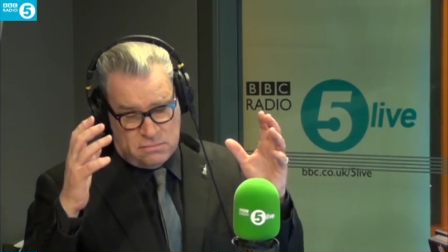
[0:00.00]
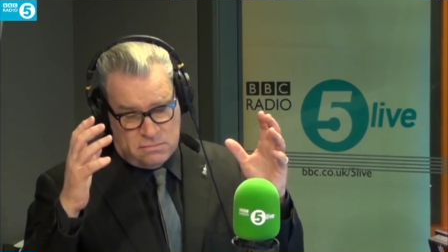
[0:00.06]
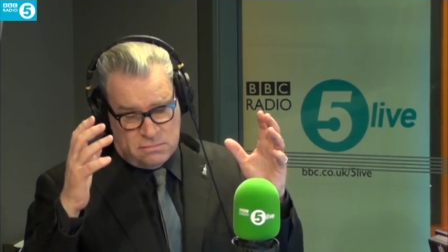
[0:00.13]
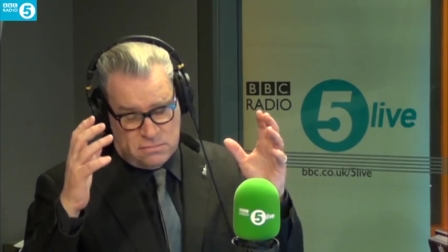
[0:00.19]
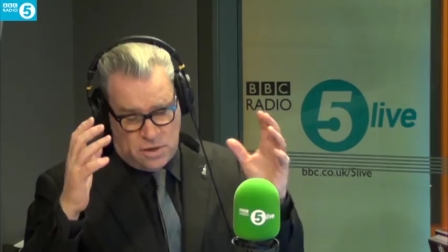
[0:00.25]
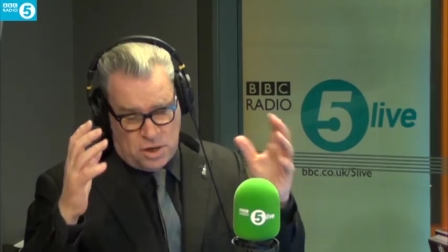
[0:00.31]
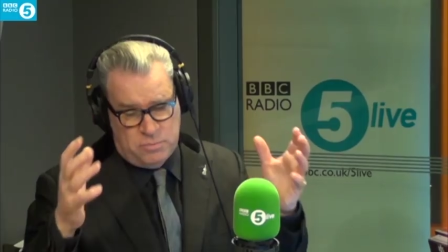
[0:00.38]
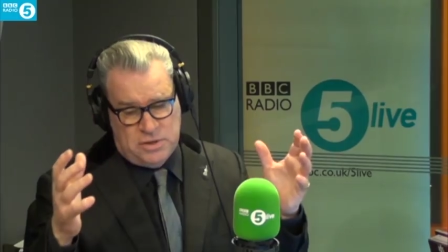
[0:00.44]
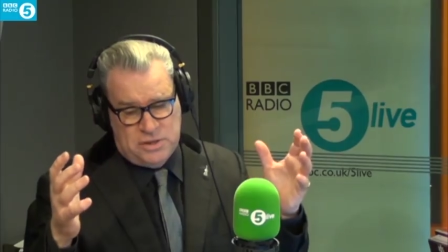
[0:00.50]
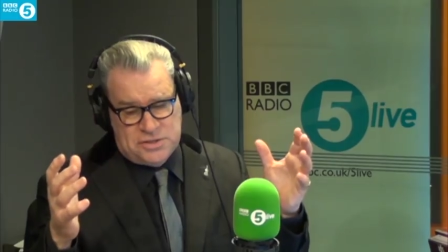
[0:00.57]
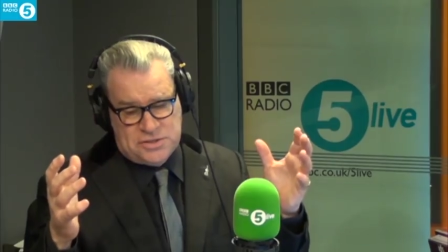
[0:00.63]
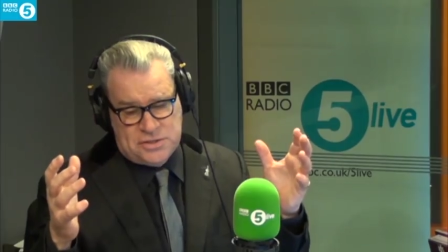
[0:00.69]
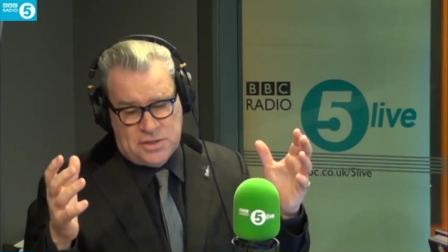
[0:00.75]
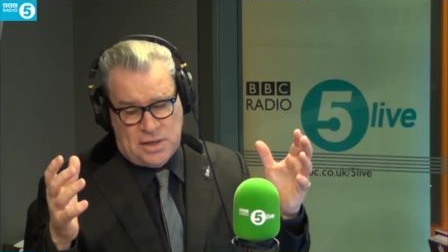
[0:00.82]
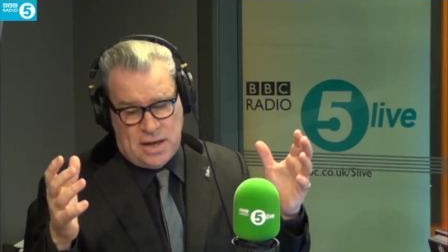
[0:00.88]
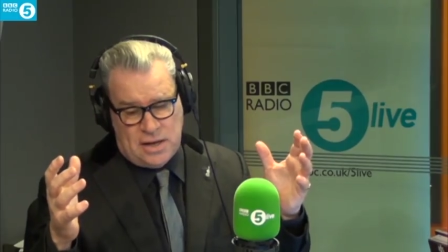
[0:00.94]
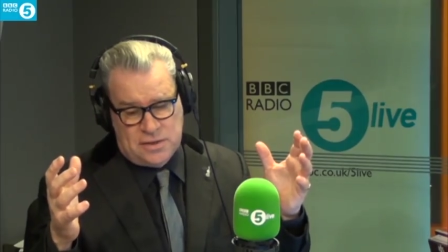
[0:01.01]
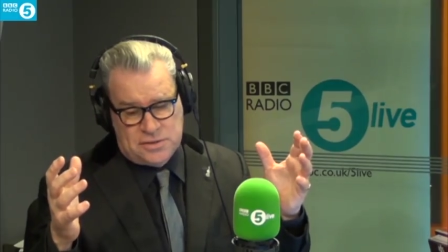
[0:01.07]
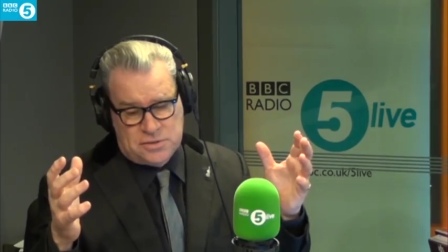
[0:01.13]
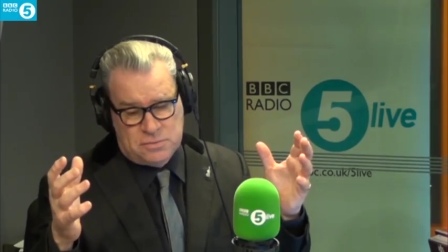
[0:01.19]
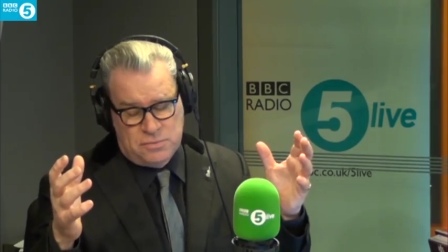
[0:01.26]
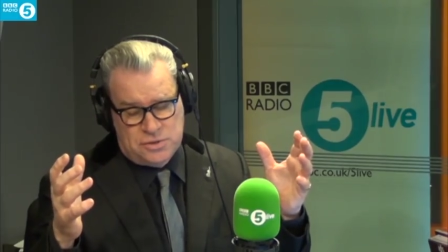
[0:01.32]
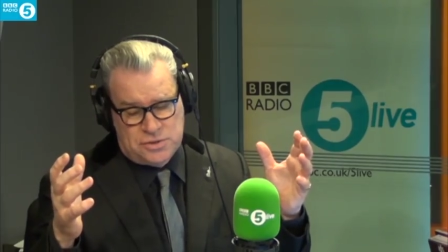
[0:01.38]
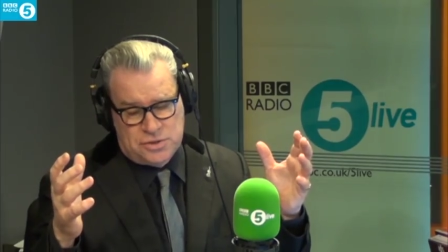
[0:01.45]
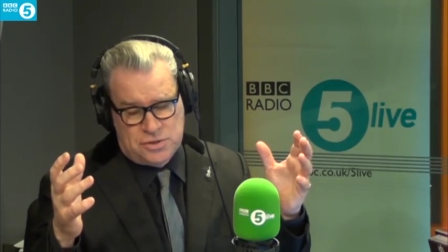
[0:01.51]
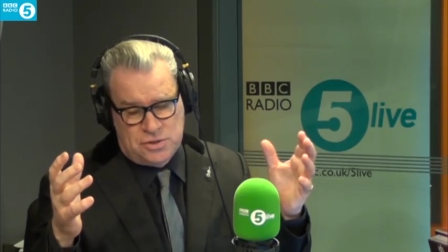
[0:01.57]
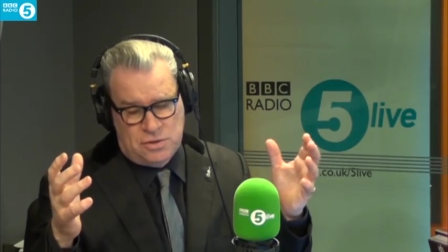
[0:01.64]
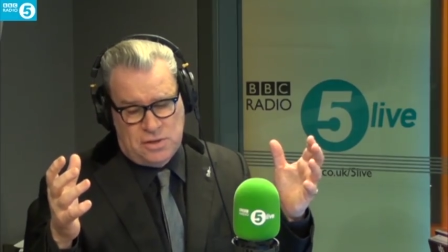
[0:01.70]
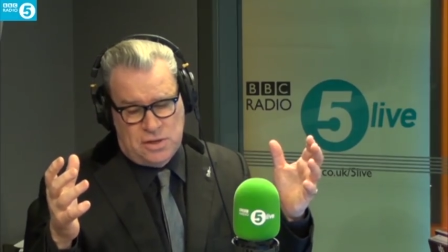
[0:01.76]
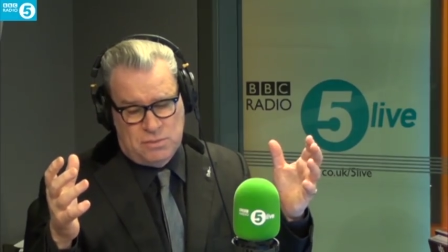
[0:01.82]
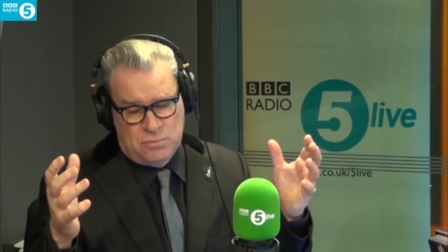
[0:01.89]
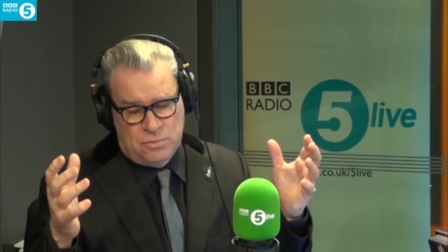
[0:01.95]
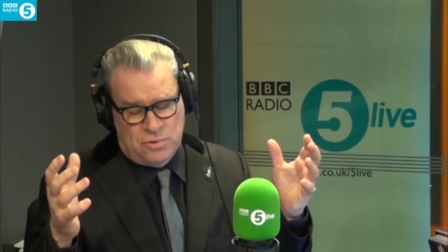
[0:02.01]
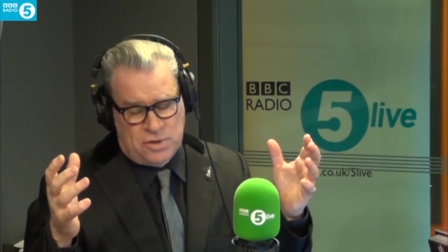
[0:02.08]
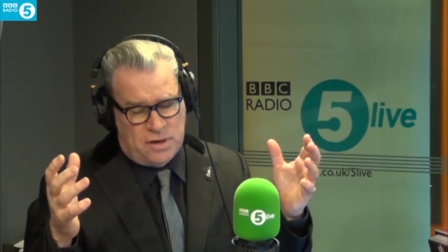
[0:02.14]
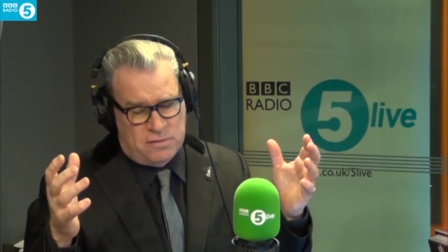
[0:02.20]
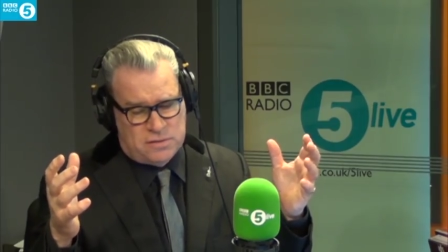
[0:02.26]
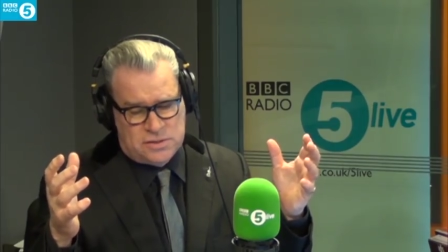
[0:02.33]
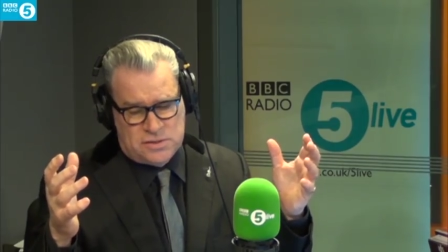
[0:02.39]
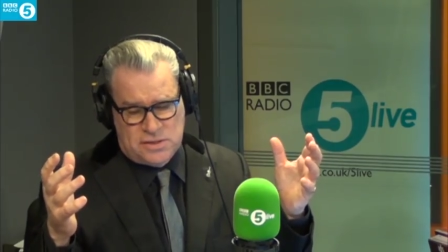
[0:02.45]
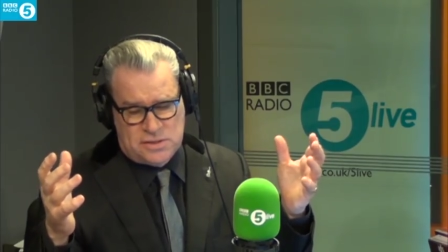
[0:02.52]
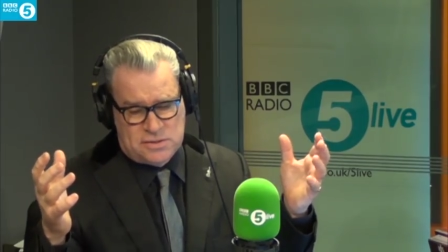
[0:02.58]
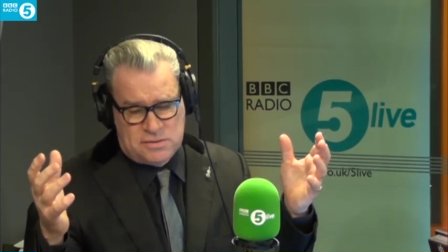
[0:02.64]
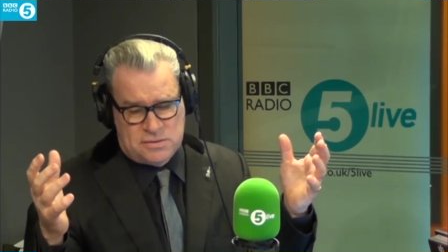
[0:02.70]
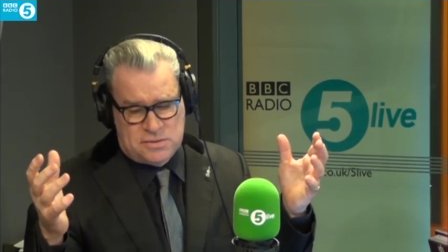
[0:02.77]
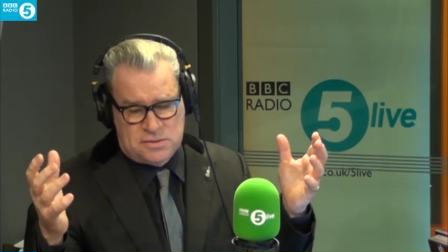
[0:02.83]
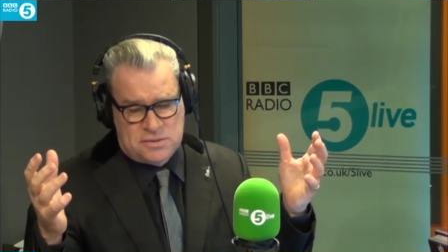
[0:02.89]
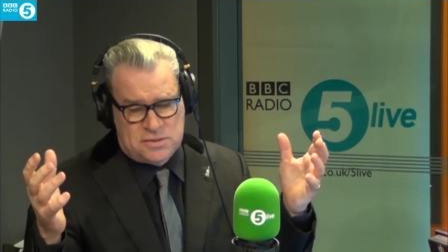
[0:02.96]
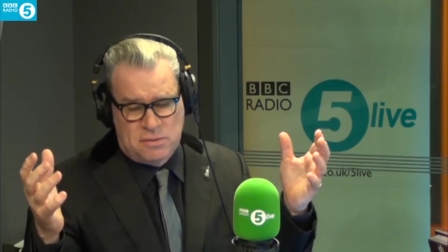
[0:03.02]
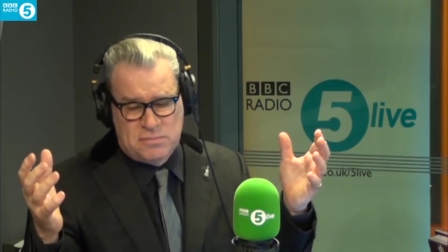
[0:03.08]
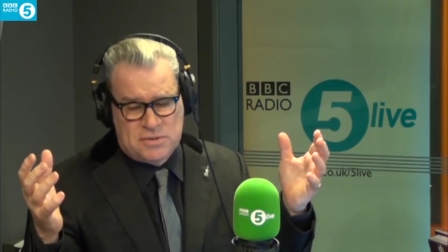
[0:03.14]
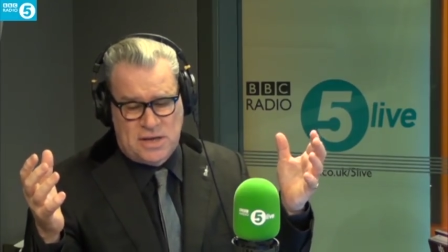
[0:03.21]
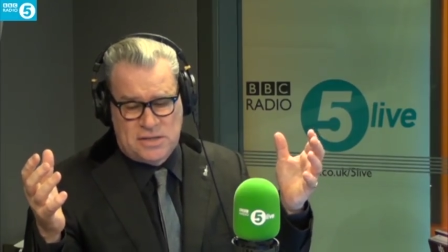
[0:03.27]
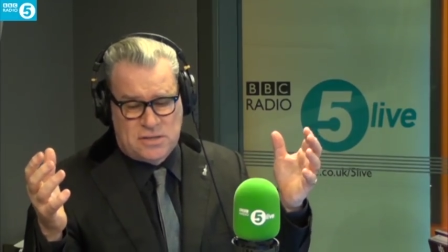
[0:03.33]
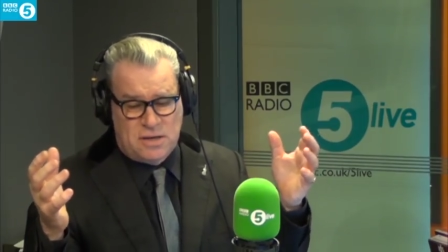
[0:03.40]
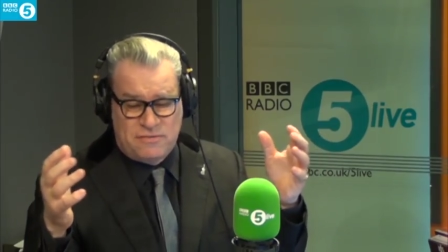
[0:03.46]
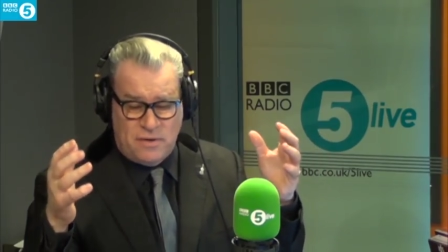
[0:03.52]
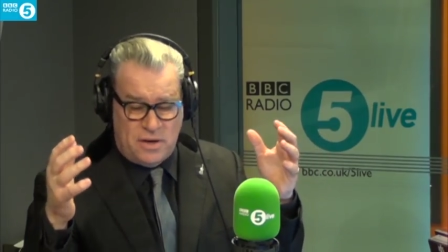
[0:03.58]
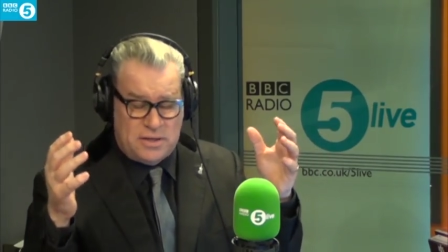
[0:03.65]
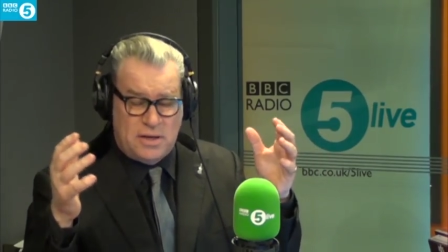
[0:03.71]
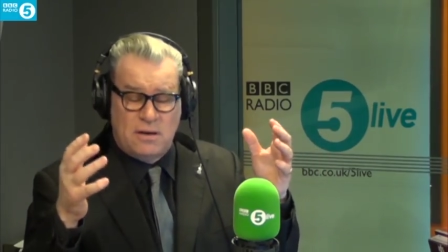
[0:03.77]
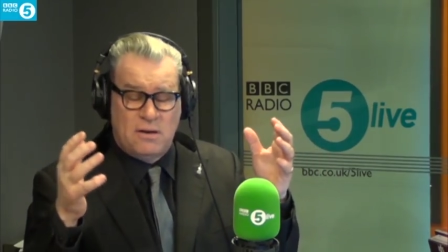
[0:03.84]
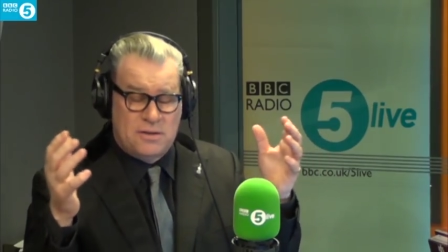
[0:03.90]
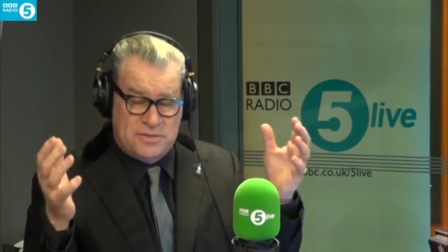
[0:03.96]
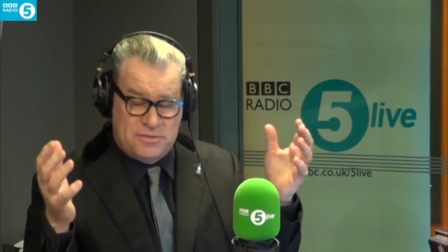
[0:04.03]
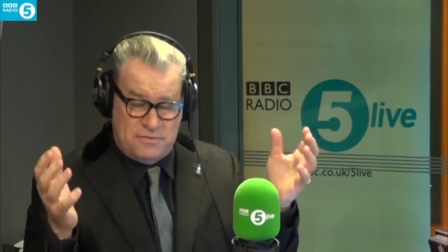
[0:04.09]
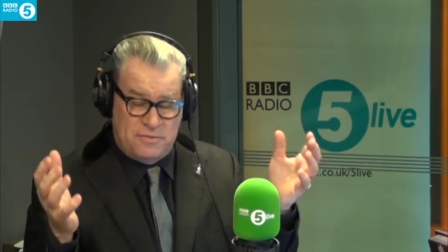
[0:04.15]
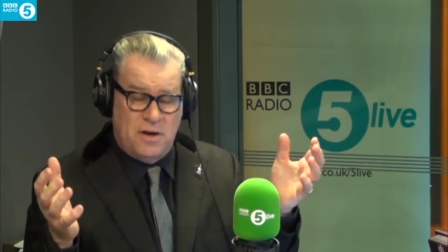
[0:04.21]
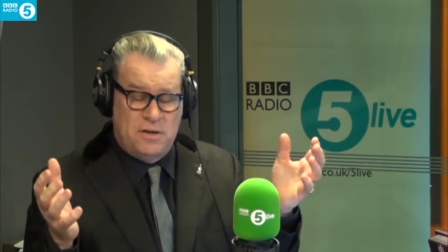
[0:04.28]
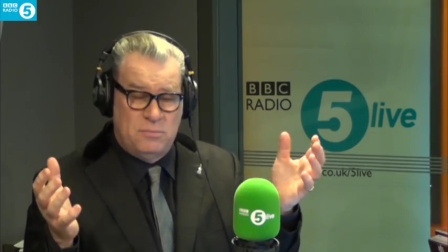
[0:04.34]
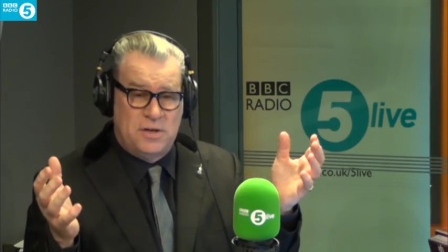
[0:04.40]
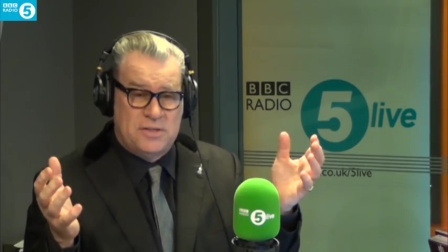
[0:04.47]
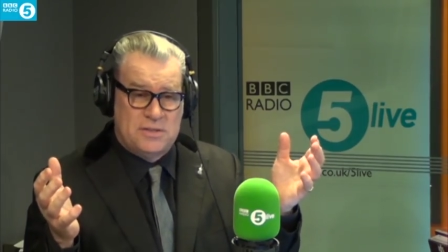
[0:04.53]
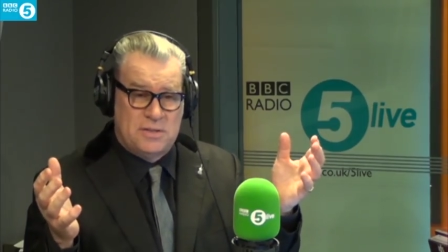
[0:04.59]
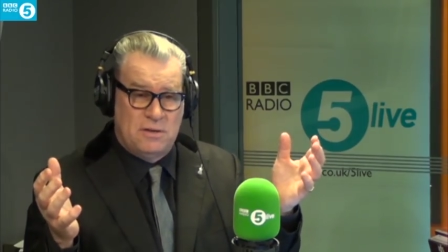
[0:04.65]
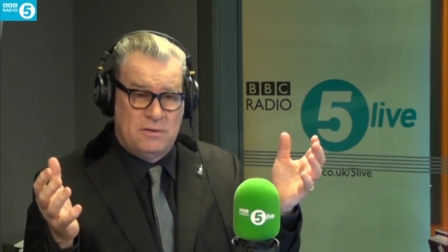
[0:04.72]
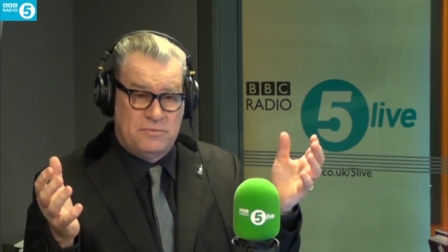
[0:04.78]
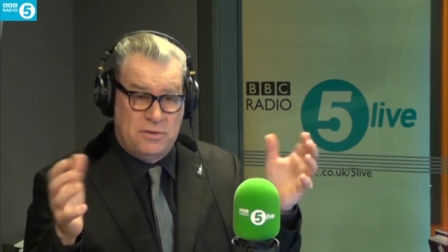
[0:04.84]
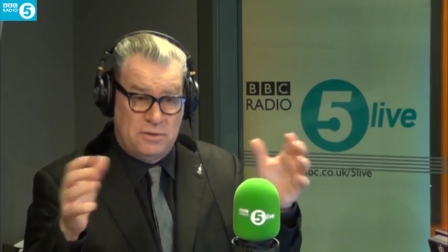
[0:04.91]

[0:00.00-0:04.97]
moment in Still Alice in which the Julianne Moore character says, "Some days I find it hard to find myself.